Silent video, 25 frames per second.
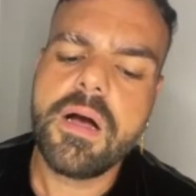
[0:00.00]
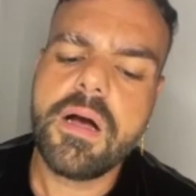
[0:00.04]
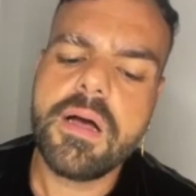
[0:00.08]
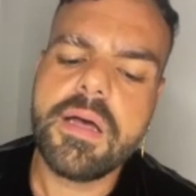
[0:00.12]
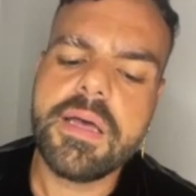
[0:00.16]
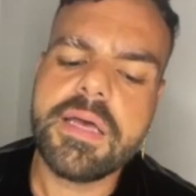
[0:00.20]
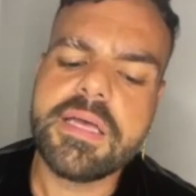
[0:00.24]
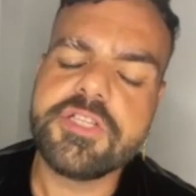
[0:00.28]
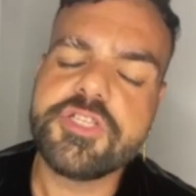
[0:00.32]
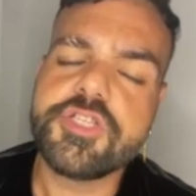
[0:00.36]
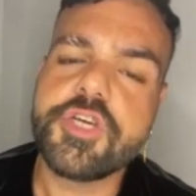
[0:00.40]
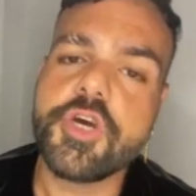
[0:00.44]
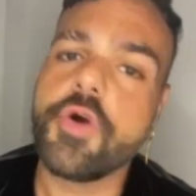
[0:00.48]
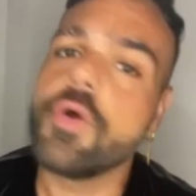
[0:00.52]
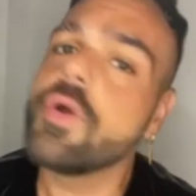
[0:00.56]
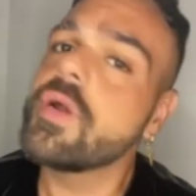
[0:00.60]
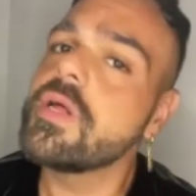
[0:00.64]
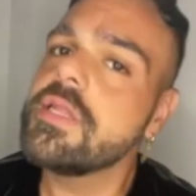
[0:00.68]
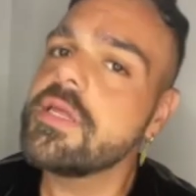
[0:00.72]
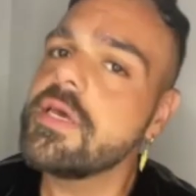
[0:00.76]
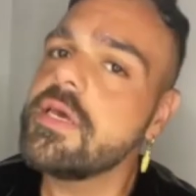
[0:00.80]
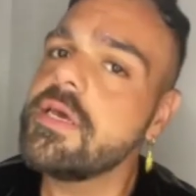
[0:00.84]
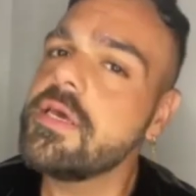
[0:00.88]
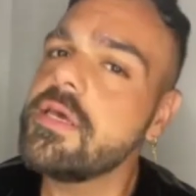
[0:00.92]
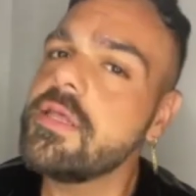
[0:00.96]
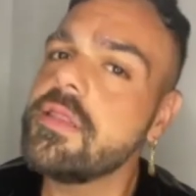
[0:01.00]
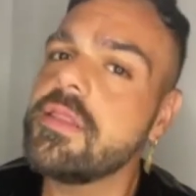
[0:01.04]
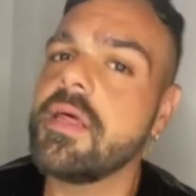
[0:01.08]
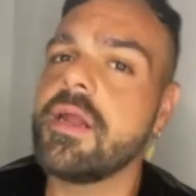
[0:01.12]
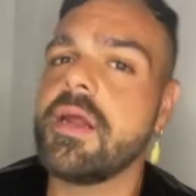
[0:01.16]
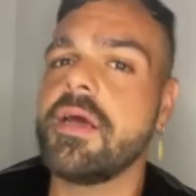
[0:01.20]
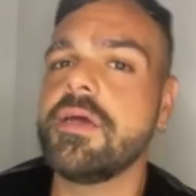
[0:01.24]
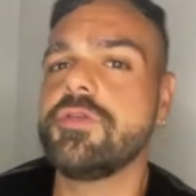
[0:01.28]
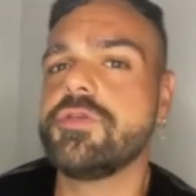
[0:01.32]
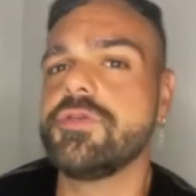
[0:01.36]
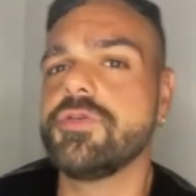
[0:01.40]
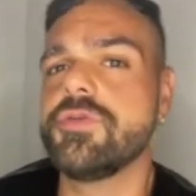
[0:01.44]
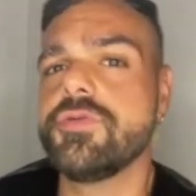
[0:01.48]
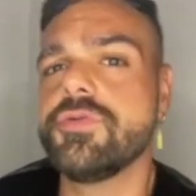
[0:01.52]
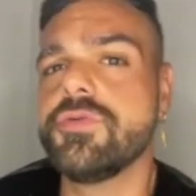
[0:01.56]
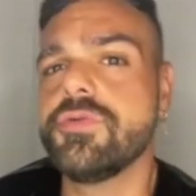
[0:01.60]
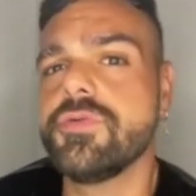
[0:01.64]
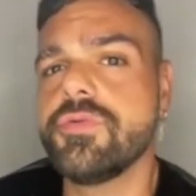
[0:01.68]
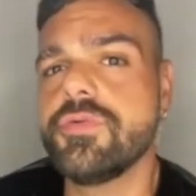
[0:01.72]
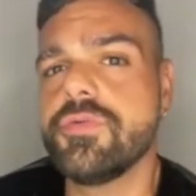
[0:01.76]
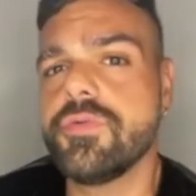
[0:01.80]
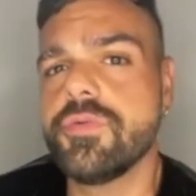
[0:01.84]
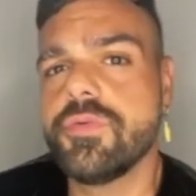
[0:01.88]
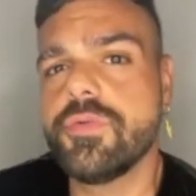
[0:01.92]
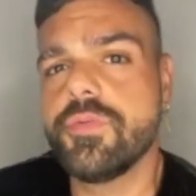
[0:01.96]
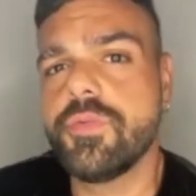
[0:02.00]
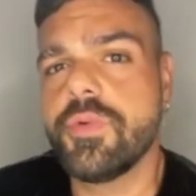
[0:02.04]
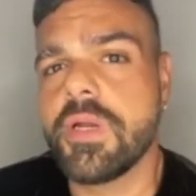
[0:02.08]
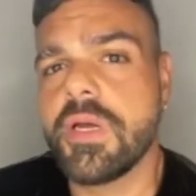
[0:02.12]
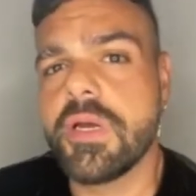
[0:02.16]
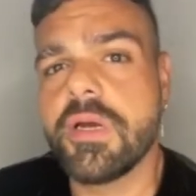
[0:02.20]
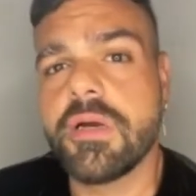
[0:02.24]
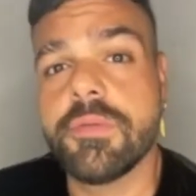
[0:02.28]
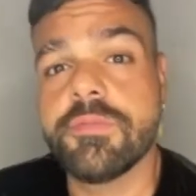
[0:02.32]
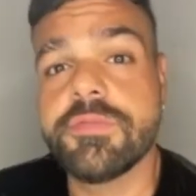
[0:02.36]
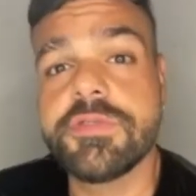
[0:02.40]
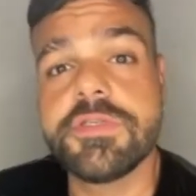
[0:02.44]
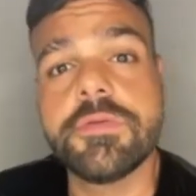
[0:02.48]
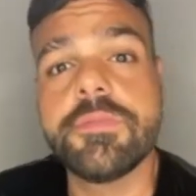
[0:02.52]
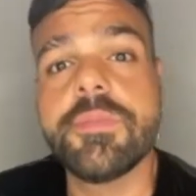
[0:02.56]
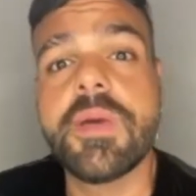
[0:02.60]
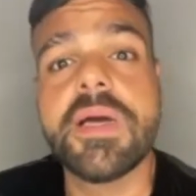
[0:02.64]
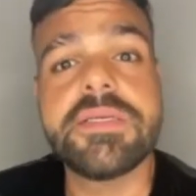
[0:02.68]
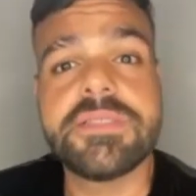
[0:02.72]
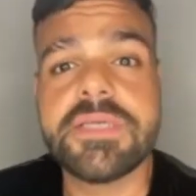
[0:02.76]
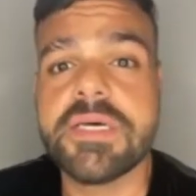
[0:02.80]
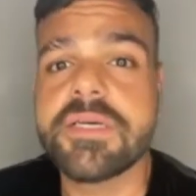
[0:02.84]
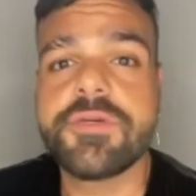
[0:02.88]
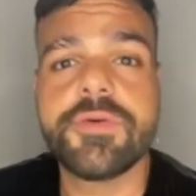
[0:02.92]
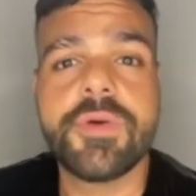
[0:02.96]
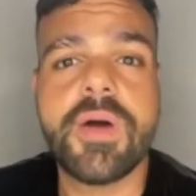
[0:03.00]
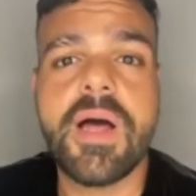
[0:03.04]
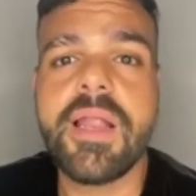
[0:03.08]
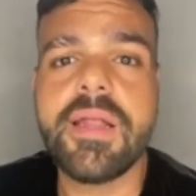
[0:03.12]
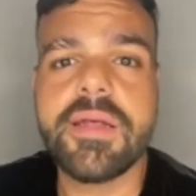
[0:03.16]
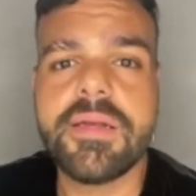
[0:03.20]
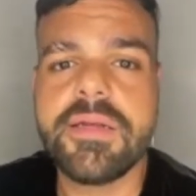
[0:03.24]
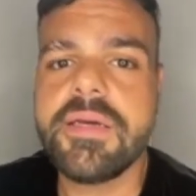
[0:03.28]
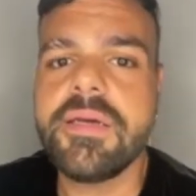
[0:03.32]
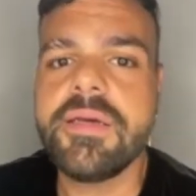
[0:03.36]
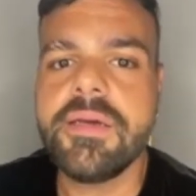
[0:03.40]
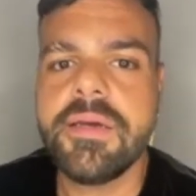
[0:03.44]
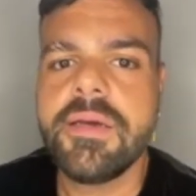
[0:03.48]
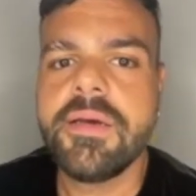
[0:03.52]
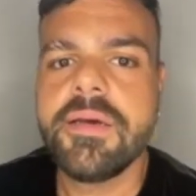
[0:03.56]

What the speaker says: internally than I do when it comes to my sexuality.